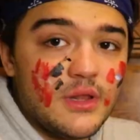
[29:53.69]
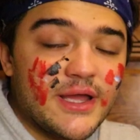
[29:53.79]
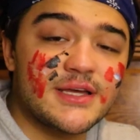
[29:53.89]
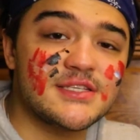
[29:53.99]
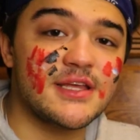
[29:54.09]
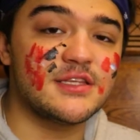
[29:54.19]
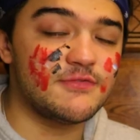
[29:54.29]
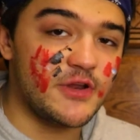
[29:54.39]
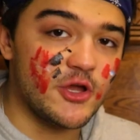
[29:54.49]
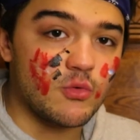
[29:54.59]
Like I said, this
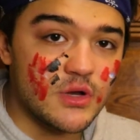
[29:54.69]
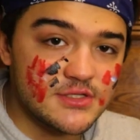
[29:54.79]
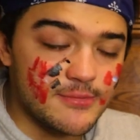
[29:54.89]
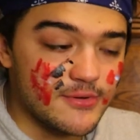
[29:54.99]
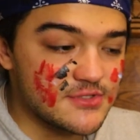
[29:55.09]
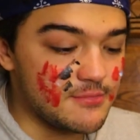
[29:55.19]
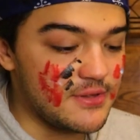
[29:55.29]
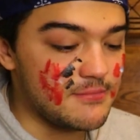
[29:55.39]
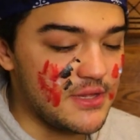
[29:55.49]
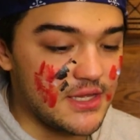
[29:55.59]
video was supposed to
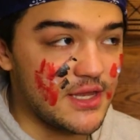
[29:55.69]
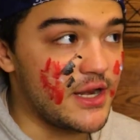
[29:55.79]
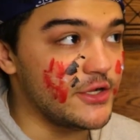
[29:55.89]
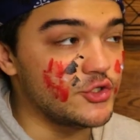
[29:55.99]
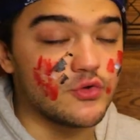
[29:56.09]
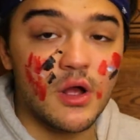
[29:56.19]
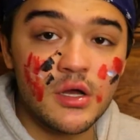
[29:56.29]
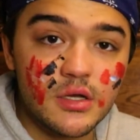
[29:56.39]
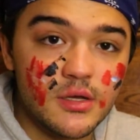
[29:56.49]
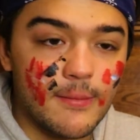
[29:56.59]
be me getting
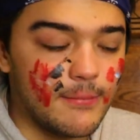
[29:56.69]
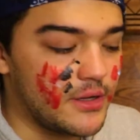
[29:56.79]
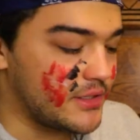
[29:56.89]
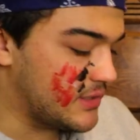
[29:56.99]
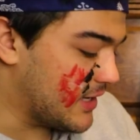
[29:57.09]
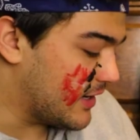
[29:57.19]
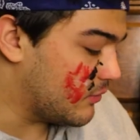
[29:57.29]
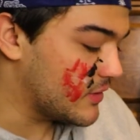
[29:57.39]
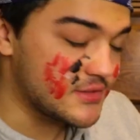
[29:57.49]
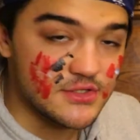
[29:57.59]
drunk, but I
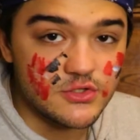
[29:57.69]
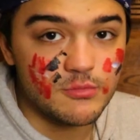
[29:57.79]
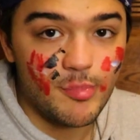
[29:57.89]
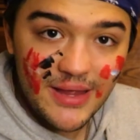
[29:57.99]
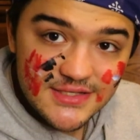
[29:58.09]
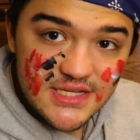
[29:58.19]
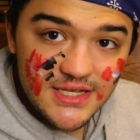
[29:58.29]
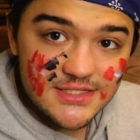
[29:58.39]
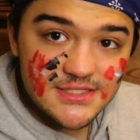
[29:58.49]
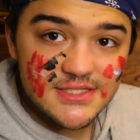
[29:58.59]
wanted to do
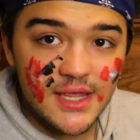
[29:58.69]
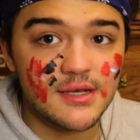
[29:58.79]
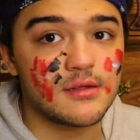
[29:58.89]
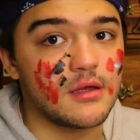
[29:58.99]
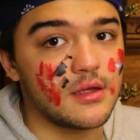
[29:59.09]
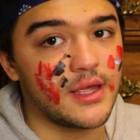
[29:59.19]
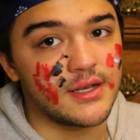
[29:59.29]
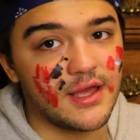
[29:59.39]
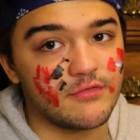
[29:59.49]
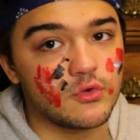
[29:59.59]
painting instead
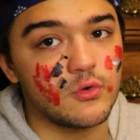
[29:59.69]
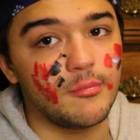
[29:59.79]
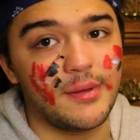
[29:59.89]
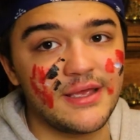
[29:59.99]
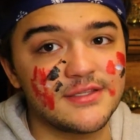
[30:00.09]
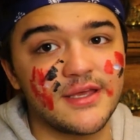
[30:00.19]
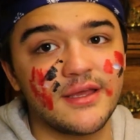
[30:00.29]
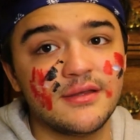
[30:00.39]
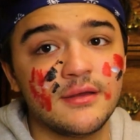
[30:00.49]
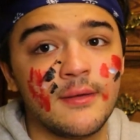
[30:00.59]
and have a cool
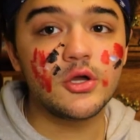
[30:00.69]
painting.